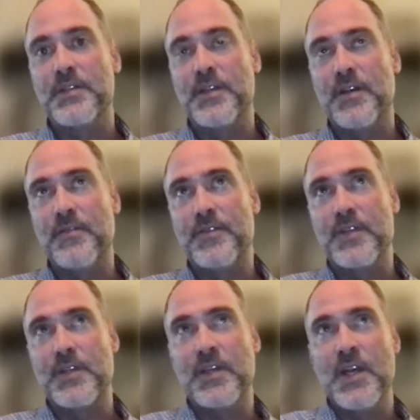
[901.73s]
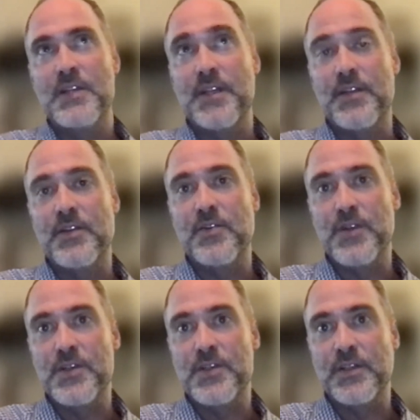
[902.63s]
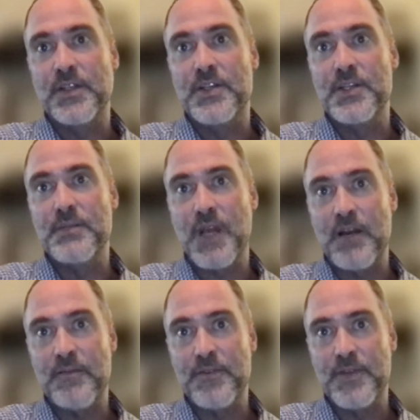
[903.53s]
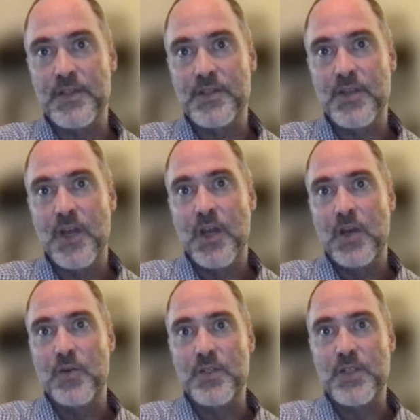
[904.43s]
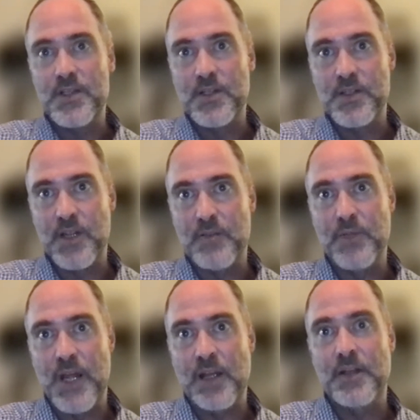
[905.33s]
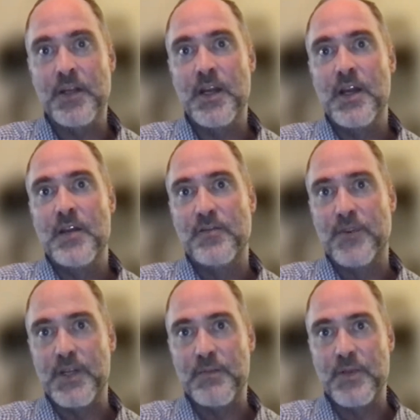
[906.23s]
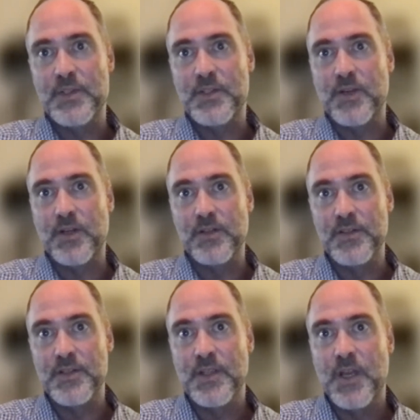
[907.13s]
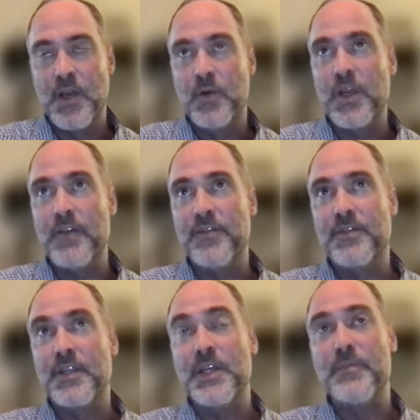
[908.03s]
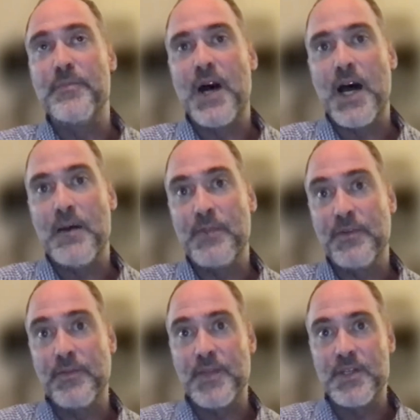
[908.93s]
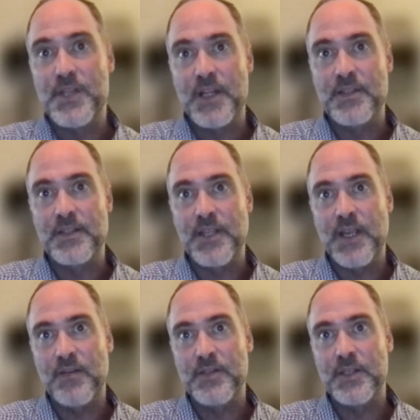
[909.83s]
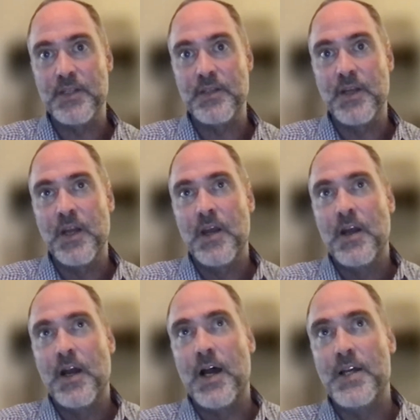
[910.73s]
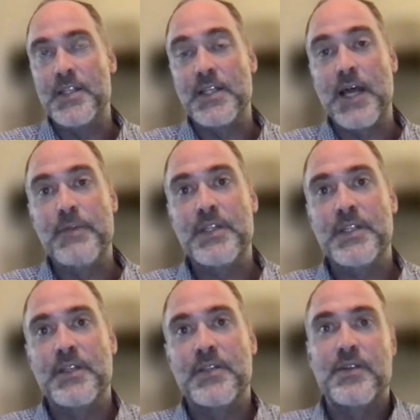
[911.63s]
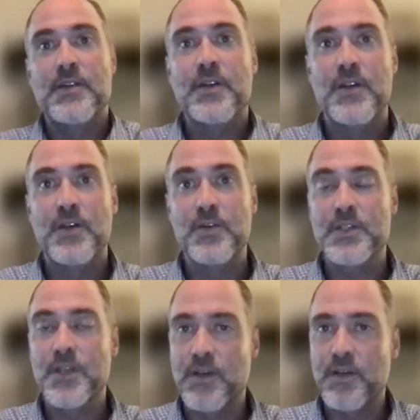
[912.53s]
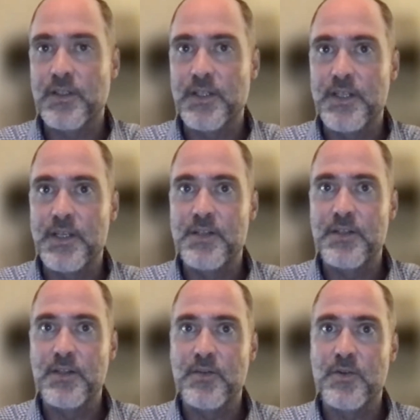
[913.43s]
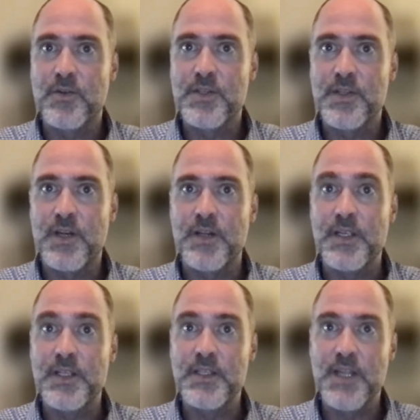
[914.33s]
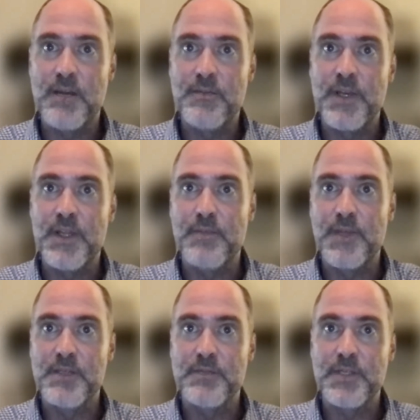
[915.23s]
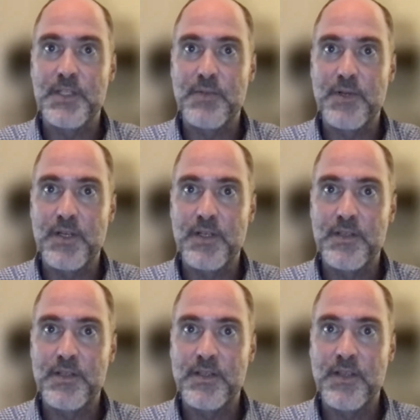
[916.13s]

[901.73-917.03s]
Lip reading: of the Southern Christian Leadership Conference, who teaches on Black freedom struggles. We have the imam from the Johnson County Islamic Center, who is currently teaching a course on Islam and the Muslim experience.